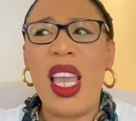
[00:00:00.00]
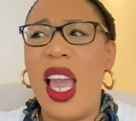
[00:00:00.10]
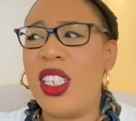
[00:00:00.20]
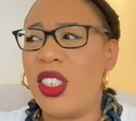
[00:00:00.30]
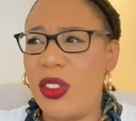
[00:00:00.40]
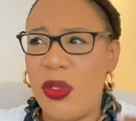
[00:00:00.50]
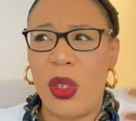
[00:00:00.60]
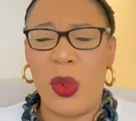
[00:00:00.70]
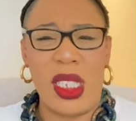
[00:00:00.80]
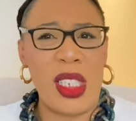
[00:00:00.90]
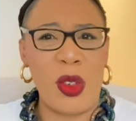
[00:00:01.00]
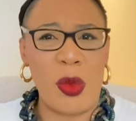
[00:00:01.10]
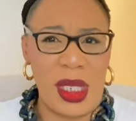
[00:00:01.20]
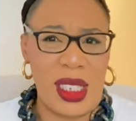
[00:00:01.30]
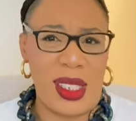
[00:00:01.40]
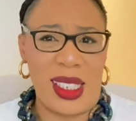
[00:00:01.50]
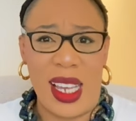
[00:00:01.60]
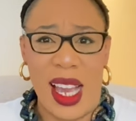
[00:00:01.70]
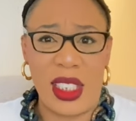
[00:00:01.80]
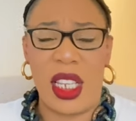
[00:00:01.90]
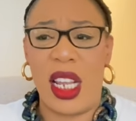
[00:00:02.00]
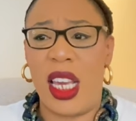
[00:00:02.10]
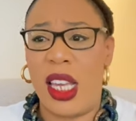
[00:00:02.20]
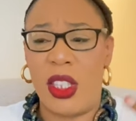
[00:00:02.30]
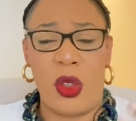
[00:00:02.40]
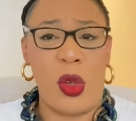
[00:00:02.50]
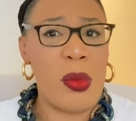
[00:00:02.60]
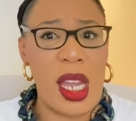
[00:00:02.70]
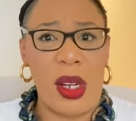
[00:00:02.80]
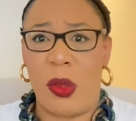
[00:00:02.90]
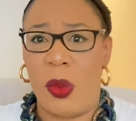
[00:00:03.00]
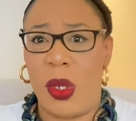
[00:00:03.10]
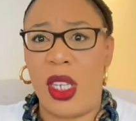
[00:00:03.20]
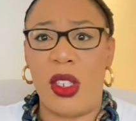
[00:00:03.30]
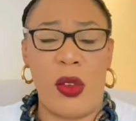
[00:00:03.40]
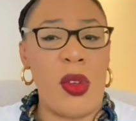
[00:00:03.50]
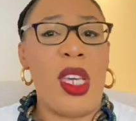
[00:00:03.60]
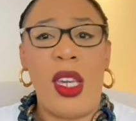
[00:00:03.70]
I just felt he was a little bit detached, and I assumed that it was because of,